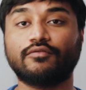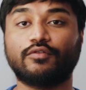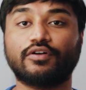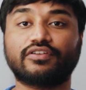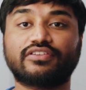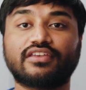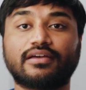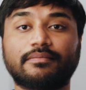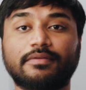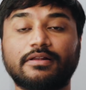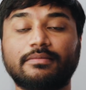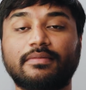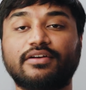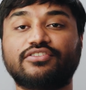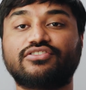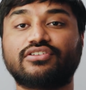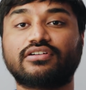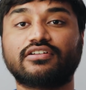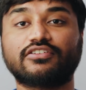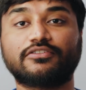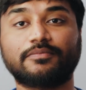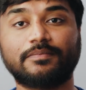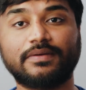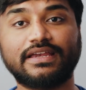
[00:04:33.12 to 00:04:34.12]
For example, my
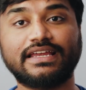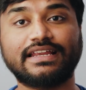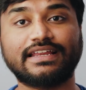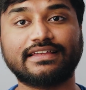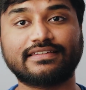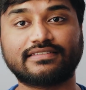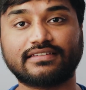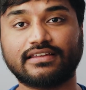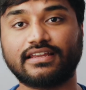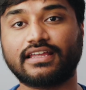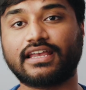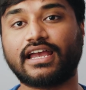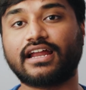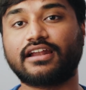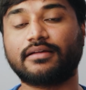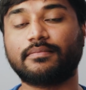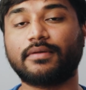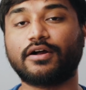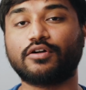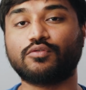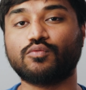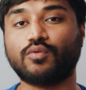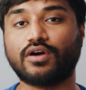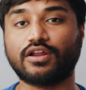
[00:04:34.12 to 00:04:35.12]
shutter speed is setting at
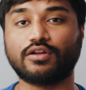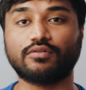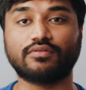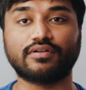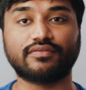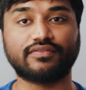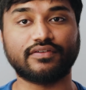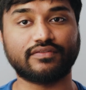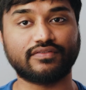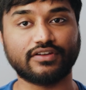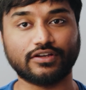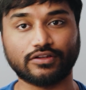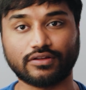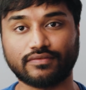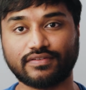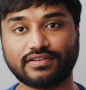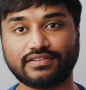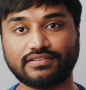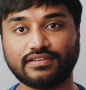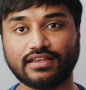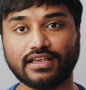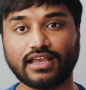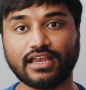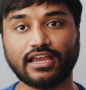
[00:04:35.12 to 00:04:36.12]
about 1/50th of
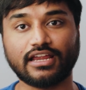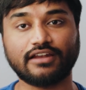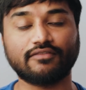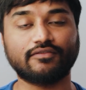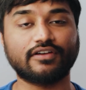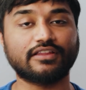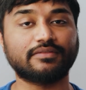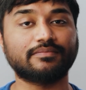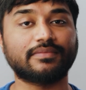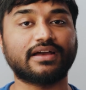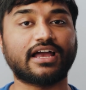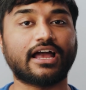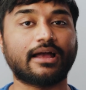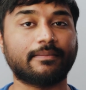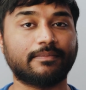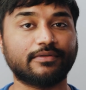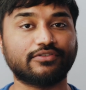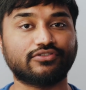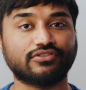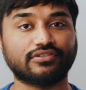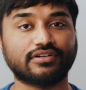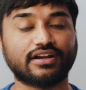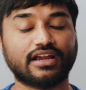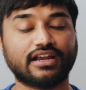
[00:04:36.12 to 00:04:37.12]
a second with my
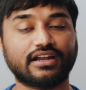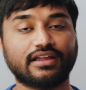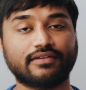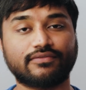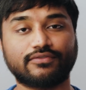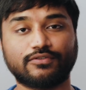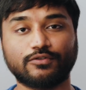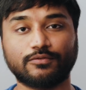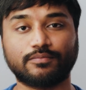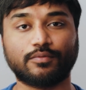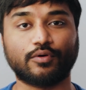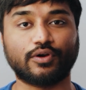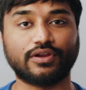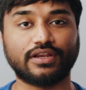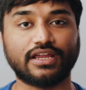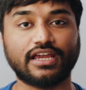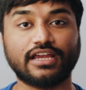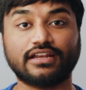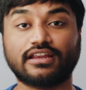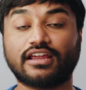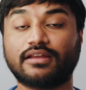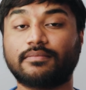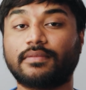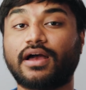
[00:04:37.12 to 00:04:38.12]
aperture at
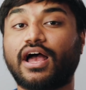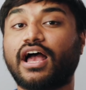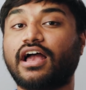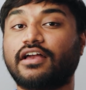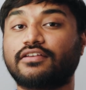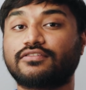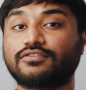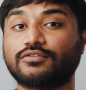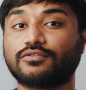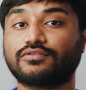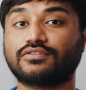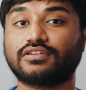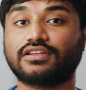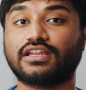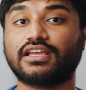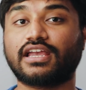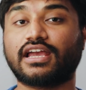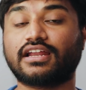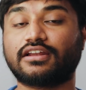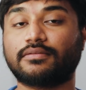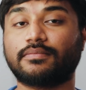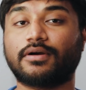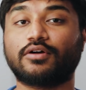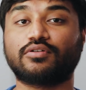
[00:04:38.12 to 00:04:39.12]
f2.8 and my ISO
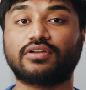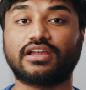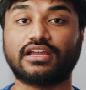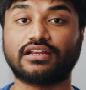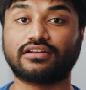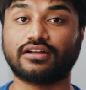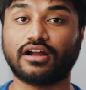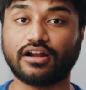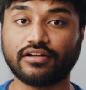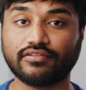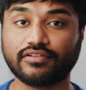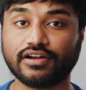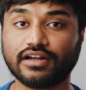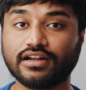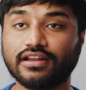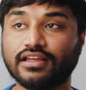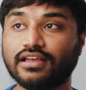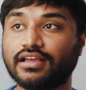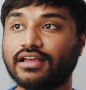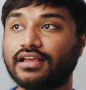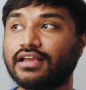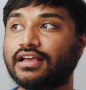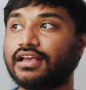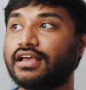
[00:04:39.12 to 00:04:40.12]
sitting at about
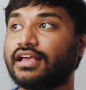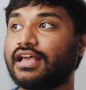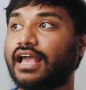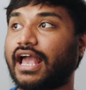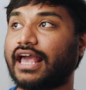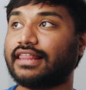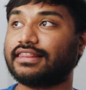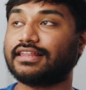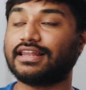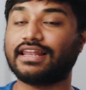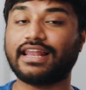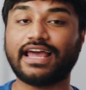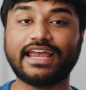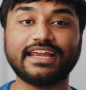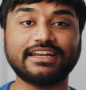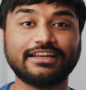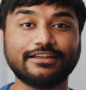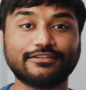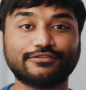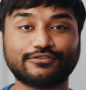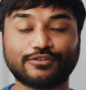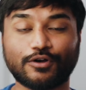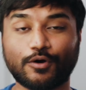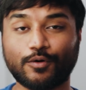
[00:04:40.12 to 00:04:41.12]
800, and the
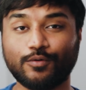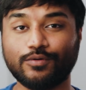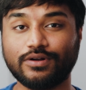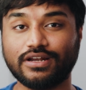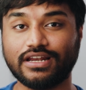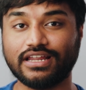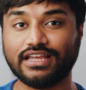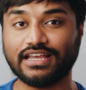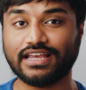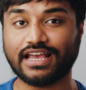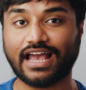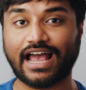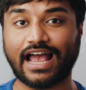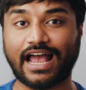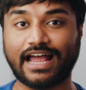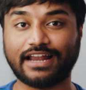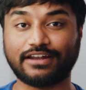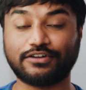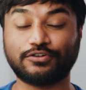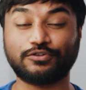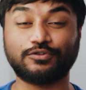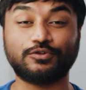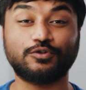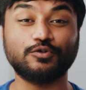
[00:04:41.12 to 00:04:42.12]
light is only
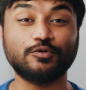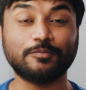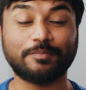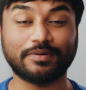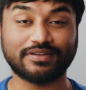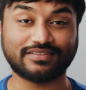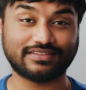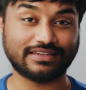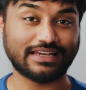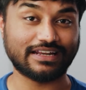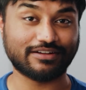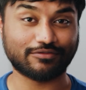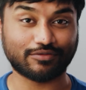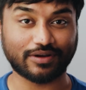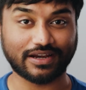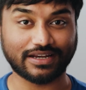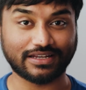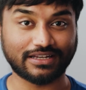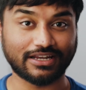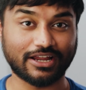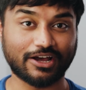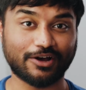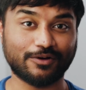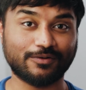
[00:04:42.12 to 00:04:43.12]
at 2%
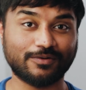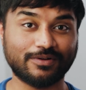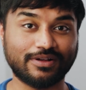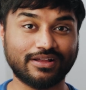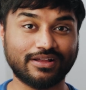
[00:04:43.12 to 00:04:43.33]
right now.